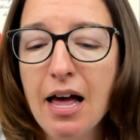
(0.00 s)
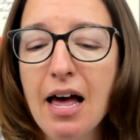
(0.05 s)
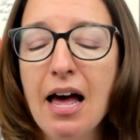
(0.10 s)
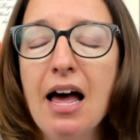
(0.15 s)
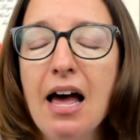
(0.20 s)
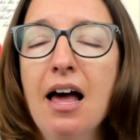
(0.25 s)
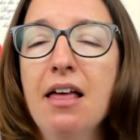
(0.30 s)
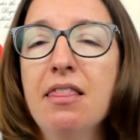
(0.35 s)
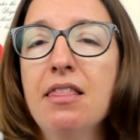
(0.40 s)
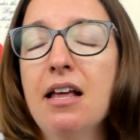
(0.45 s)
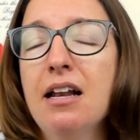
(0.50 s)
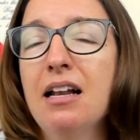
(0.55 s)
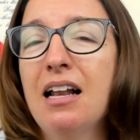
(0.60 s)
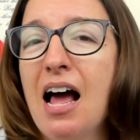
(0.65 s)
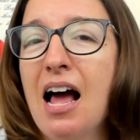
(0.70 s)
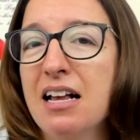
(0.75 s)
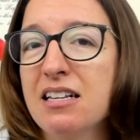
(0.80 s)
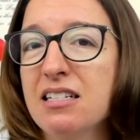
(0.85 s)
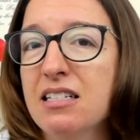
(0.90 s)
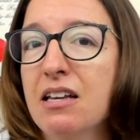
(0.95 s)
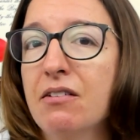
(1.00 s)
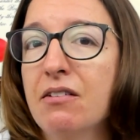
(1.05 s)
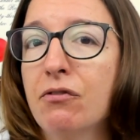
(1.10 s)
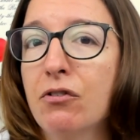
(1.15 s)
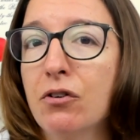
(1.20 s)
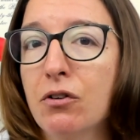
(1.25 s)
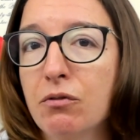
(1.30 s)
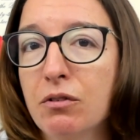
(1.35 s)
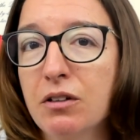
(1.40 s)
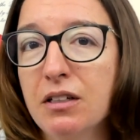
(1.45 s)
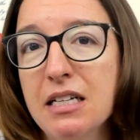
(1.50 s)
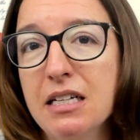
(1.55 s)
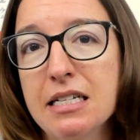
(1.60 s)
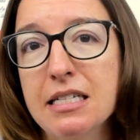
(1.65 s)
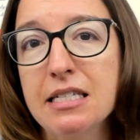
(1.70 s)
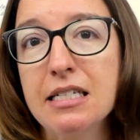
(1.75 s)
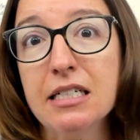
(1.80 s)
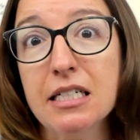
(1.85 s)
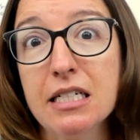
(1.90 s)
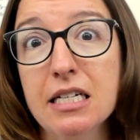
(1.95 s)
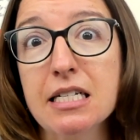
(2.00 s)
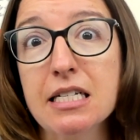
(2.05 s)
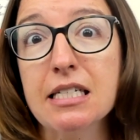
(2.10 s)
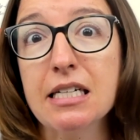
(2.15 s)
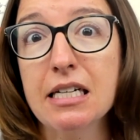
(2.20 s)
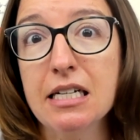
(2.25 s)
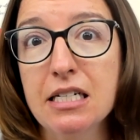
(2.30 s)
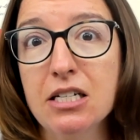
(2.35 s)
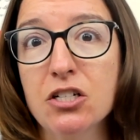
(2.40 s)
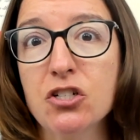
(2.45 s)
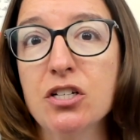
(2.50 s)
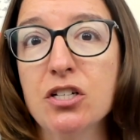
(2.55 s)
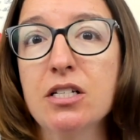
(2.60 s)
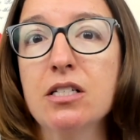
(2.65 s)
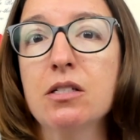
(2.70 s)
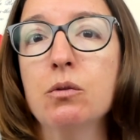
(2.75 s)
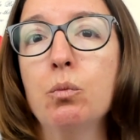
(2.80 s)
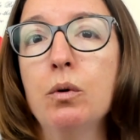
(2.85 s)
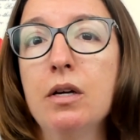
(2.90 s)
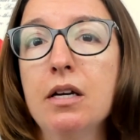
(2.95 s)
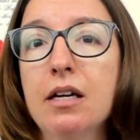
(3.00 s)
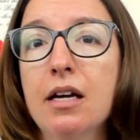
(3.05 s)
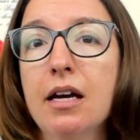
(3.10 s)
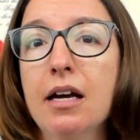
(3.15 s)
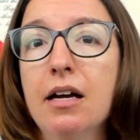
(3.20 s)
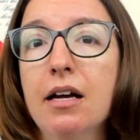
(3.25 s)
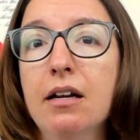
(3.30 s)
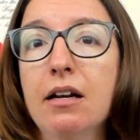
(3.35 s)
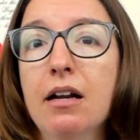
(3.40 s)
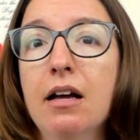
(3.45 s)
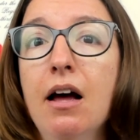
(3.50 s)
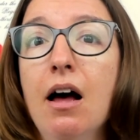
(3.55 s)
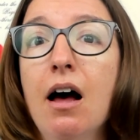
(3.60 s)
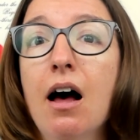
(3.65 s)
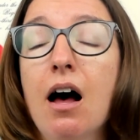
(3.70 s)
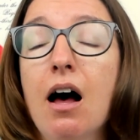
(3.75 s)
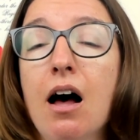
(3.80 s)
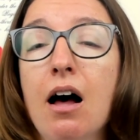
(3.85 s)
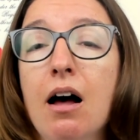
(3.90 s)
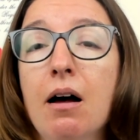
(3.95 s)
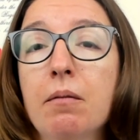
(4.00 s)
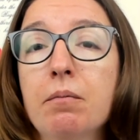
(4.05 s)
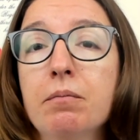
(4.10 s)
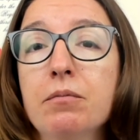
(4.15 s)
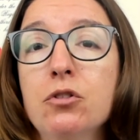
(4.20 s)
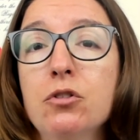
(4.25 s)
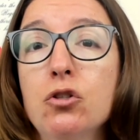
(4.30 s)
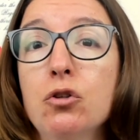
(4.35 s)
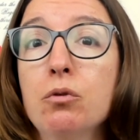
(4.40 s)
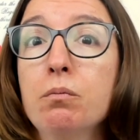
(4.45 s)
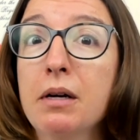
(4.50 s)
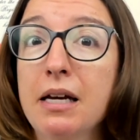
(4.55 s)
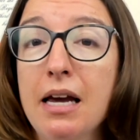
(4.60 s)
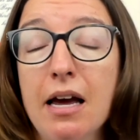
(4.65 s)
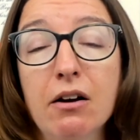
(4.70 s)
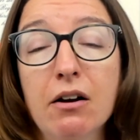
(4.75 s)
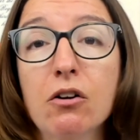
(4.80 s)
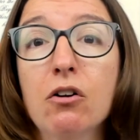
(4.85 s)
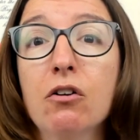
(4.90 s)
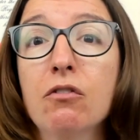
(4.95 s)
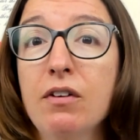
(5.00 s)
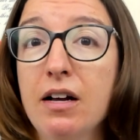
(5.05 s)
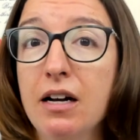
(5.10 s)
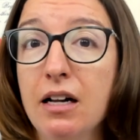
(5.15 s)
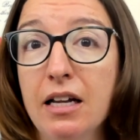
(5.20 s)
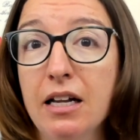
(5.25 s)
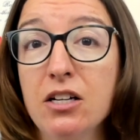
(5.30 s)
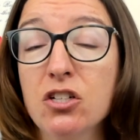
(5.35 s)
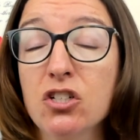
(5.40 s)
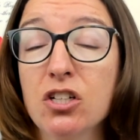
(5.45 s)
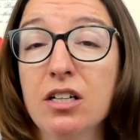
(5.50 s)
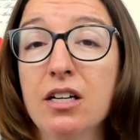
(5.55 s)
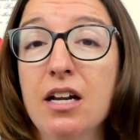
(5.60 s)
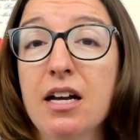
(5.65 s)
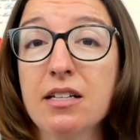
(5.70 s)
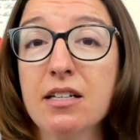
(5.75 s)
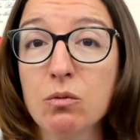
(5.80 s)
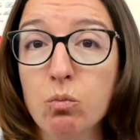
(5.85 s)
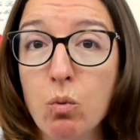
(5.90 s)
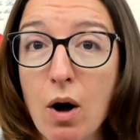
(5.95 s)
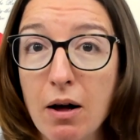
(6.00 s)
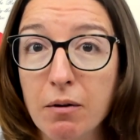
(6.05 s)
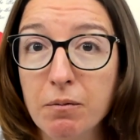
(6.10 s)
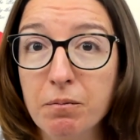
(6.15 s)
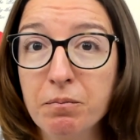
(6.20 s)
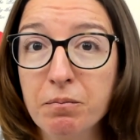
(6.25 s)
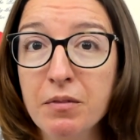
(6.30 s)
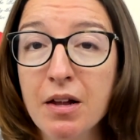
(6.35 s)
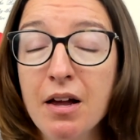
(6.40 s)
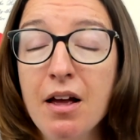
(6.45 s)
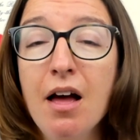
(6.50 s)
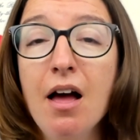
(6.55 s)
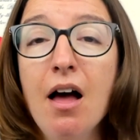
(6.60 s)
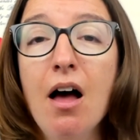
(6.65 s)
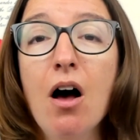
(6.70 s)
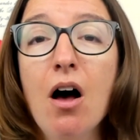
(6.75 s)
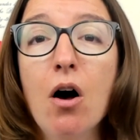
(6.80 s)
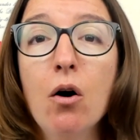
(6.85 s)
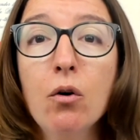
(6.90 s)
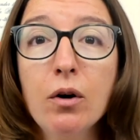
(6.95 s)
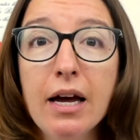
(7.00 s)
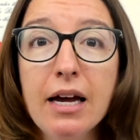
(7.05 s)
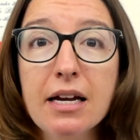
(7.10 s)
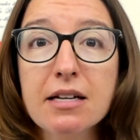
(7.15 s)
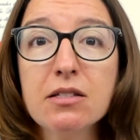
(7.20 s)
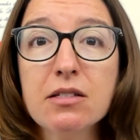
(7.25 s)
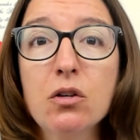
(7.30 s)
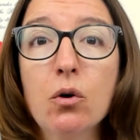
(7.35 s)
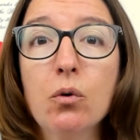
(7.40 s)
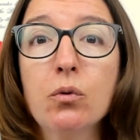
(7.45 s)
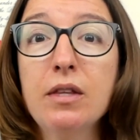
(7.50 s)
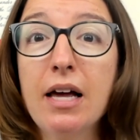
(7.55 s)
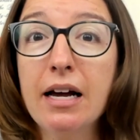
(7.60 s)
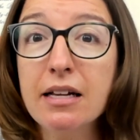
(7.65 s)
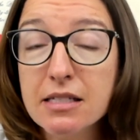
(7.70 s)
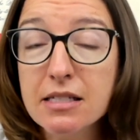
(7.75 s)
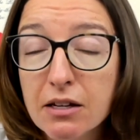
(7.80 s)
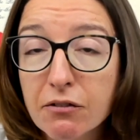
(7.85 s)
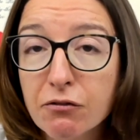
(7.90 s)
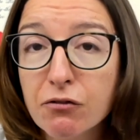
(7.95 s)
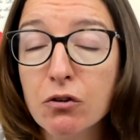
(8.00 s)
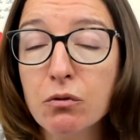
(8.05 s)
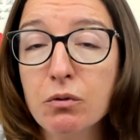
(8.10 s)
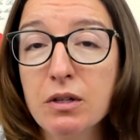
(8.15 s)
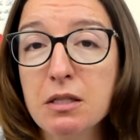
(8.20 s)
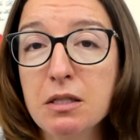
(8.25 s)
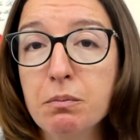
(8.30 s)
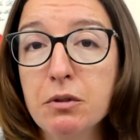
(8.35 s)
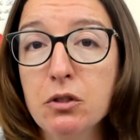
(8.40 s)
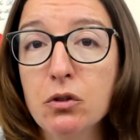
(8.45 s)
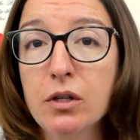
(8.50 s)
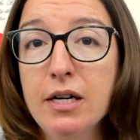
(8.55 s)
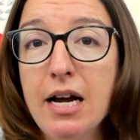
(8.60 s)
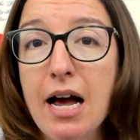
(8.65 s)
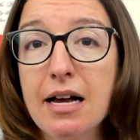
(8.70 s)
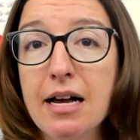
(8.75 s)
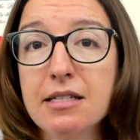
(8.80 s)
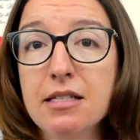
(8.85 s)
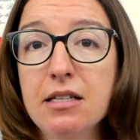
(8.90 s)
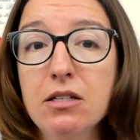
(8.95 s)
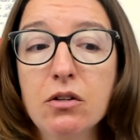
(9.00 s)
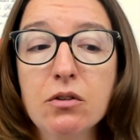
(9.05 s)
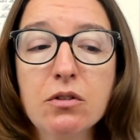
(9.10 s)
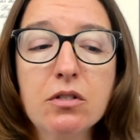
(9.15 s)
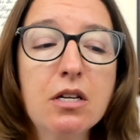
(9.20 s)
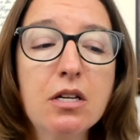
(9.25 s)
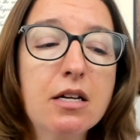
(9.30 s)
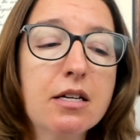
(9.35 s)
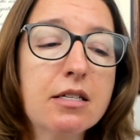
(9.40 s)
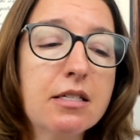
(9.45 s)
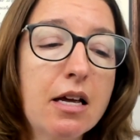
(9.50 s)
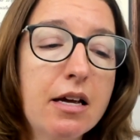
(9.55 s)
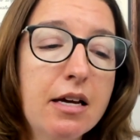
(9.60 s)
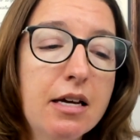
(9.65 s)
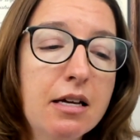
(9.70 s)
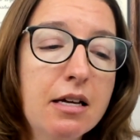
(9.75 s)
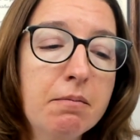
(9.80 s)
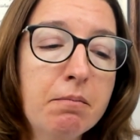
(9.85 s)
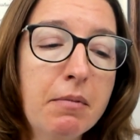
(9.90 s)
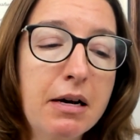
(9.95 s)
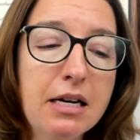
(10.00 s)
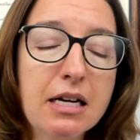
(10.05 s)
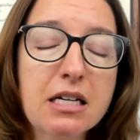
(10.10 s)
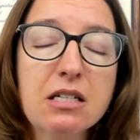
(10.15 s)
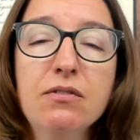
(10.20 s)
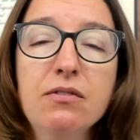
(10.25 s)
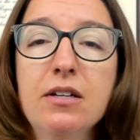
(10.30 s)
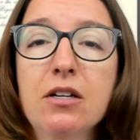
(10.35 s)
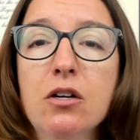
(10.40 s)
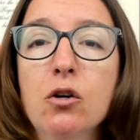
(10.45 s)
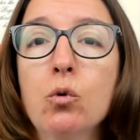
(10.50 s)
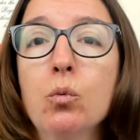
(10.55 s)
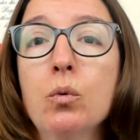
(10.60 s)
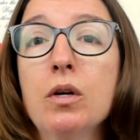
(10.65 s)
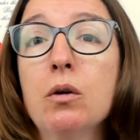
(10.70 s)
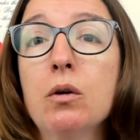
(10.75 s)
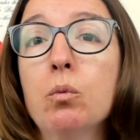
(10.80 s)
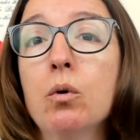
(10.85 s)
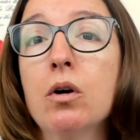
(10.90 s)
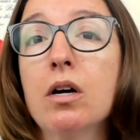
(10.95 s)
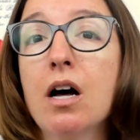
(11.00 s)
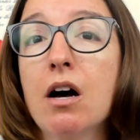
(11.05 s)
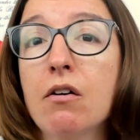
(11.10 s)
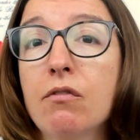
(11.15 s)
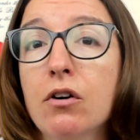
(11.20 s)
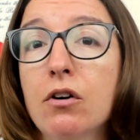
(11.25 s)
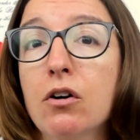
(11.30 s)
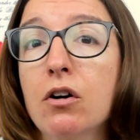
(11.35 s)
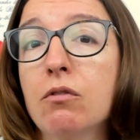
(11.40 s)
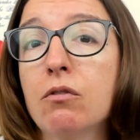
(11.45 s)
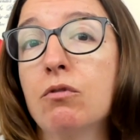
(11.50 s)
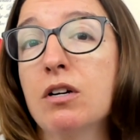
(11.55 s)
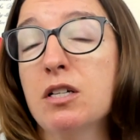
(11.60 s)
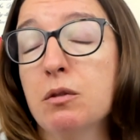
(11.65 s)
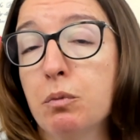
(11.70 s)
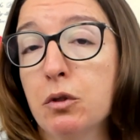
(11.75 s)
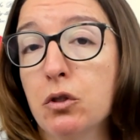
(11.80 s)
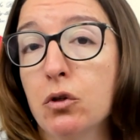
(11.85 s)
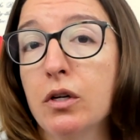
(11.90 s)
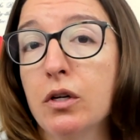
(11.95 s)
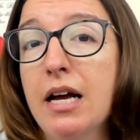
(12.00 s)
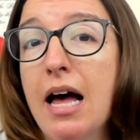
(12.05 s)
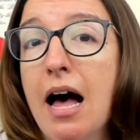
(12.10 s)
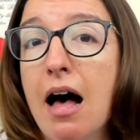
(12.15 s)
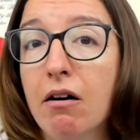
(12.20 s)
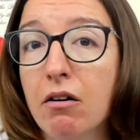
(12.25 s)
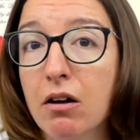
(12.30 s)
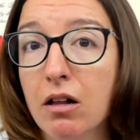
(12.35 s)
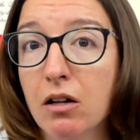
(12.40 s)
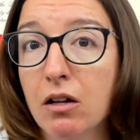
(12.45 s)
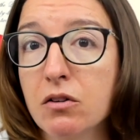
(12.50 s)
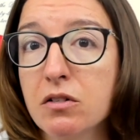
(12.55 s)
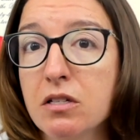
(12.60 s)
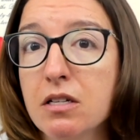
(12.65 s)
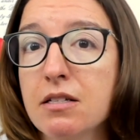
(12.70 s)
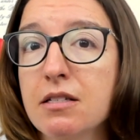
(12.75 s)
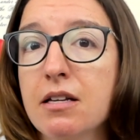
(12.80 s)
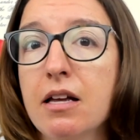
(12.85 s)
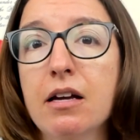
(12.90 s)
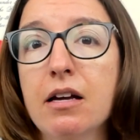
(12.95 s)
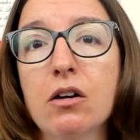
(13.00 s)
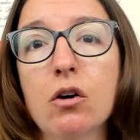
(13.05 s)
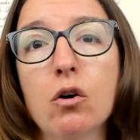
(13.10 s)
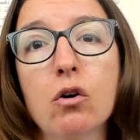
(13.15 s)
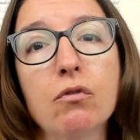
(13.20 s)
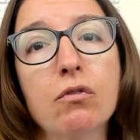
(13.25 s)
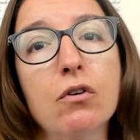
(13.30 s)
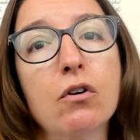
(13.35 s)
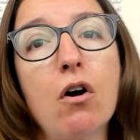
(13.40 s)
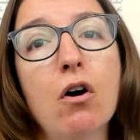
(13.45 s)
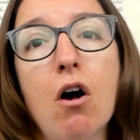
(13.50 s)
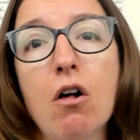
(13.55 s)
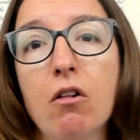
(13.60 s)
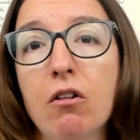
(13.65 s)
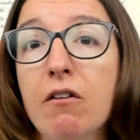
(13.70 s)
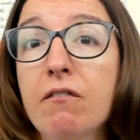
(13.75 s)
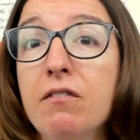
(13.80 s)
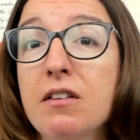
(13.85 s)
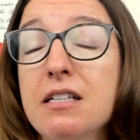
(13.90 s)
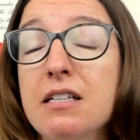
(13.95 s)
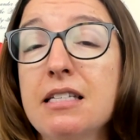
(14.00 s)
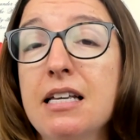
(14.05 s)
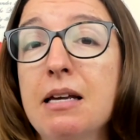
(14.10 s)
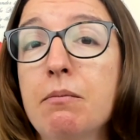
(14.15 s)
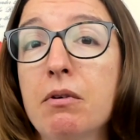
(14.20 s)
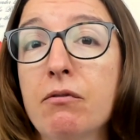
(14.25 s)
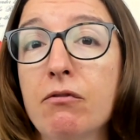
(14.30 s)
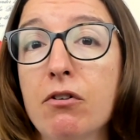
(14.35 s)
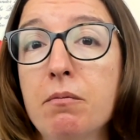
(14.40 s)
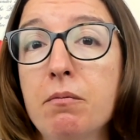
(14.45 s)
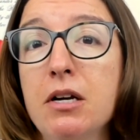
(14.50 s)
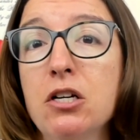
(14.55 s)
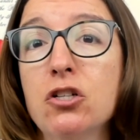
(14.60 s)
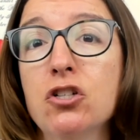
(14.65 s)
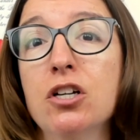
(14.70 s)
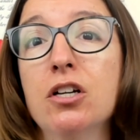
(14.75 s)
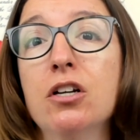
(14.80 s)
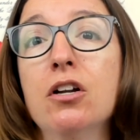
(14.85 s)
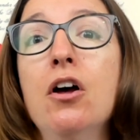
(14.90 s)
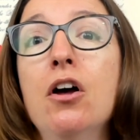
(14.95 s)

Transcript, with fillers: And then lastly, for really serious conditions, we can um, do mechanical ventilation as well. Okay, so that's it for respiratory acidosis. In my next video, we will cover respiratory alkalosis and go over all of the same information